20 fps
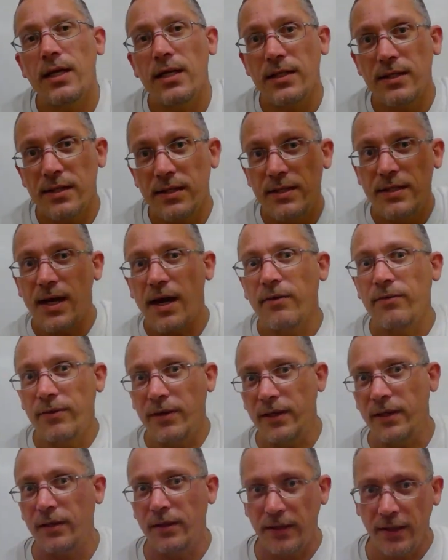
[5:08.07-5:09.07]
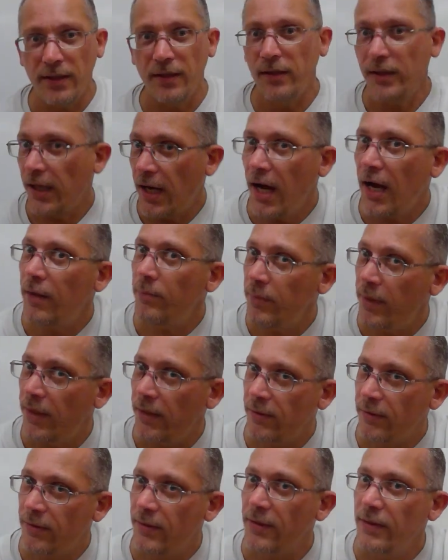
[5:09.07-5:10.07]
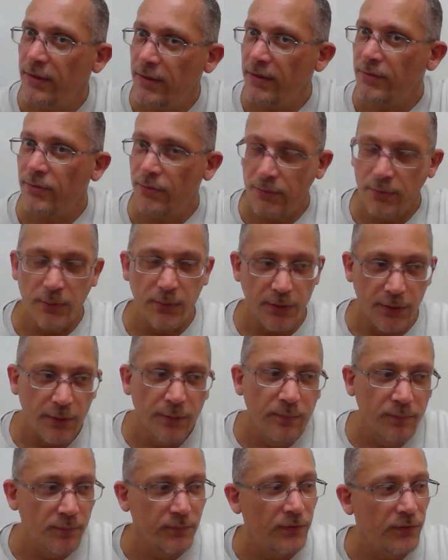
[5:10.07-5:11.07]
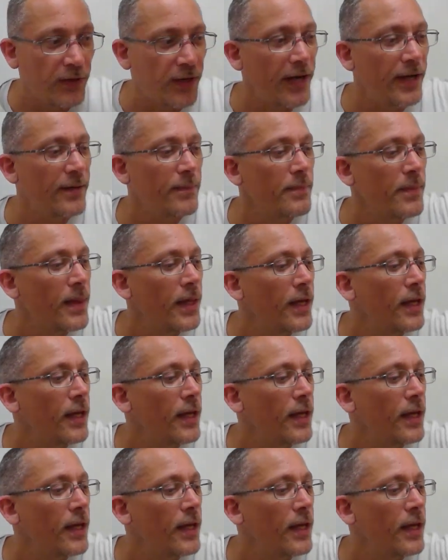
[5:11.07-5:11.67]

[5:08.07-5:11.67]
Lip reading: is definitely a lot better than this ruler. right?